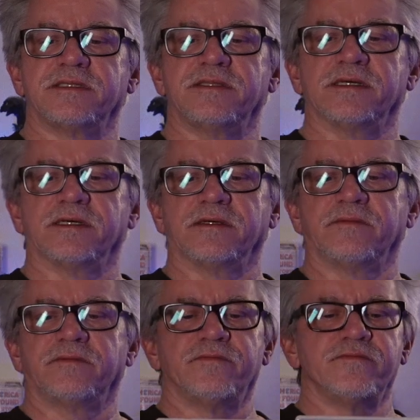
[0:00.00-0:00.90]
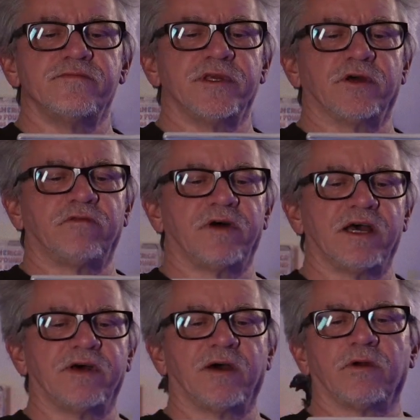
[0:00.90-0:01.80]
the
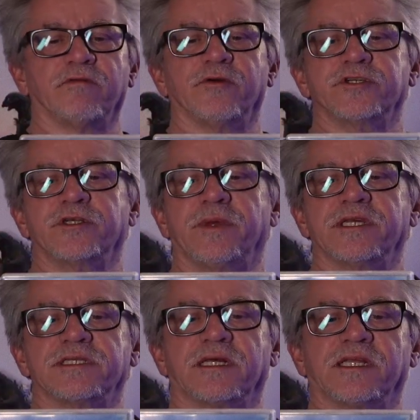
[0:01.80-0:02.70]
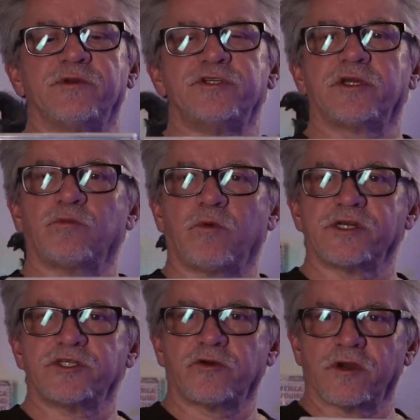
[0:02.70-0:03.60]
5-hour version basically, which you can
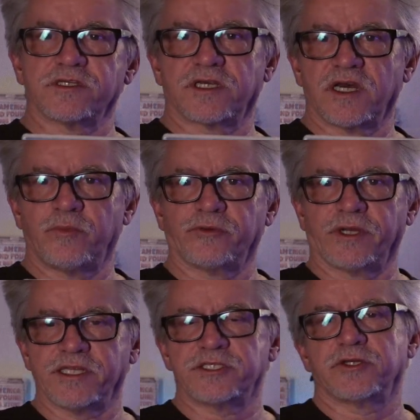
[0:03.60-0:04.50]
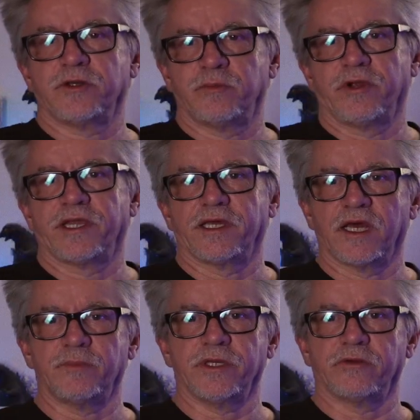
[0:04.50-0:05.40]
watch across a couple nights, so to break it
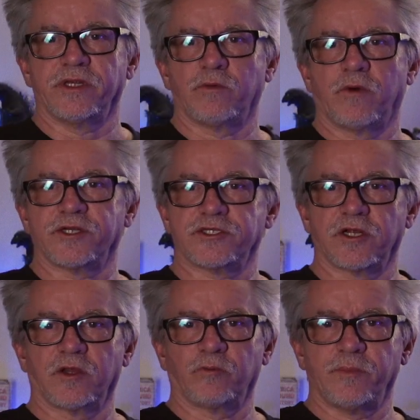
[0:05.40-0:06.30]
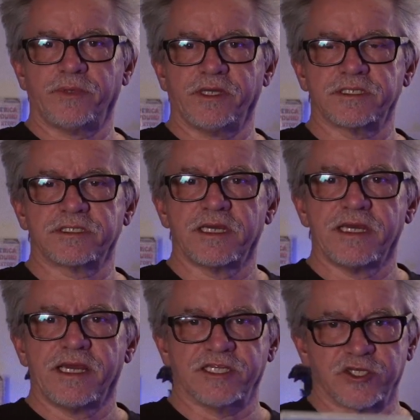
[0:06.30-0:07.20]
up, you don't need to watch it all in one piece.
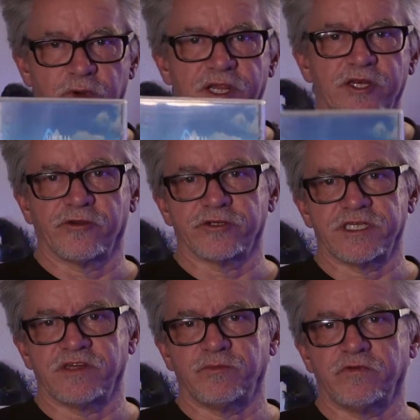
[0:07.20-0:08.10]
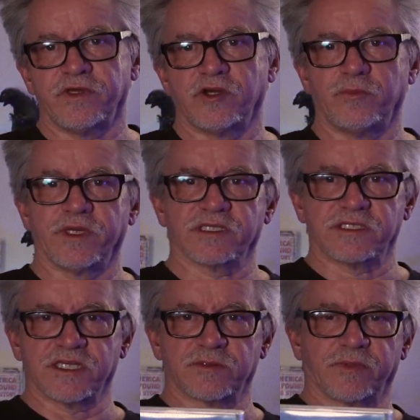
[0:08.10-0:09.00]
It's a great New Year's Eve movie though, because it
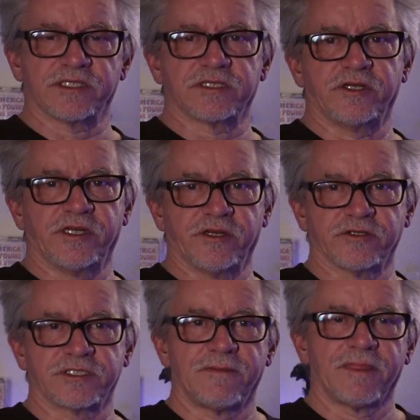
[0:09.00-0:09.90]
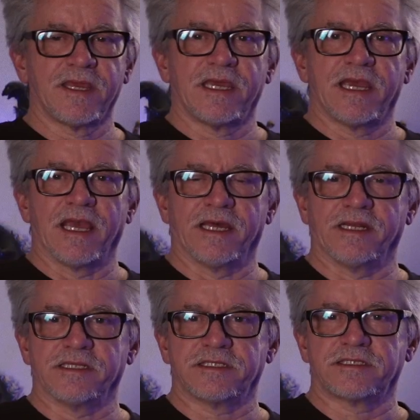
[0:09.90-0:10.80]
takes place on New Year's, and
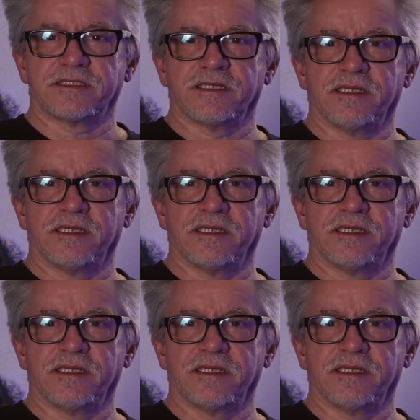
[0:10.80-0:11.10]
it's,